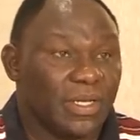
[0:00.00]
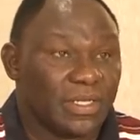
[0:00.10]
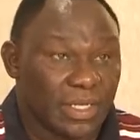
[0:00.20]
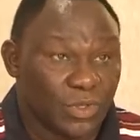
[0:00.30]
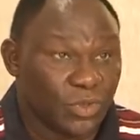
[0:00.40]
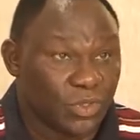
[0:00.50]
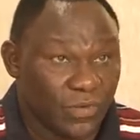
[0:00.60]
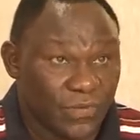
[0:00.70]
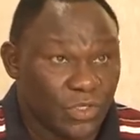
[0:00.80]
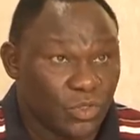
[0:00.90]
security
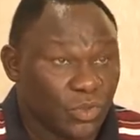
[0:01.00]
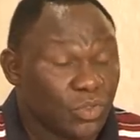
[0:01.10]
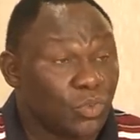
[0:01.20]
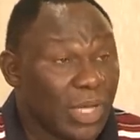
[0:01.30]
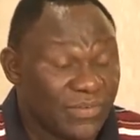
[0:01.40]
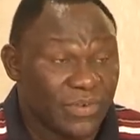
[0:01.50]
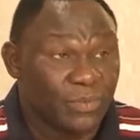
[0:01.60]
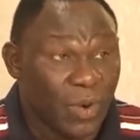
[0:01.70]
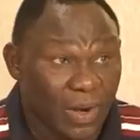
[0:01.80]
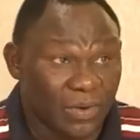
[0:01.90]
officials to every
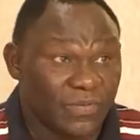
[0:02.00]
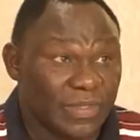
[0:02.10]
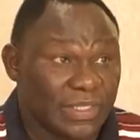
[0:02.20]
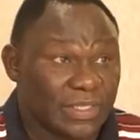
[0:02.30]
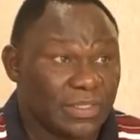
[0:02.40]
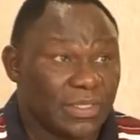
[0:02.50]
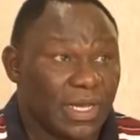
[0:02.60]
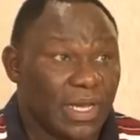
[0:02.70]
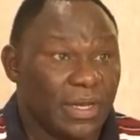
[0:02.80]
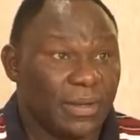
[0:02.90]
part of this
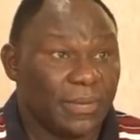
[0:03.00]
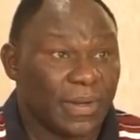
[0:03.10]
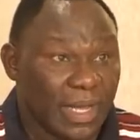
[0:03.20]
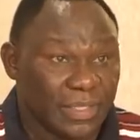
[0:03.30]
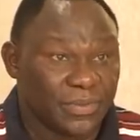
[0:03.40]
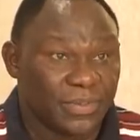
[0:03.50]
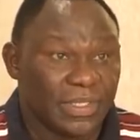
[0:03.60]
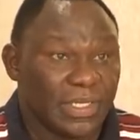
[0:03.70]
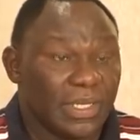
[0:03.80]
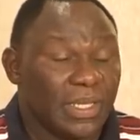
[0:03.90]
country.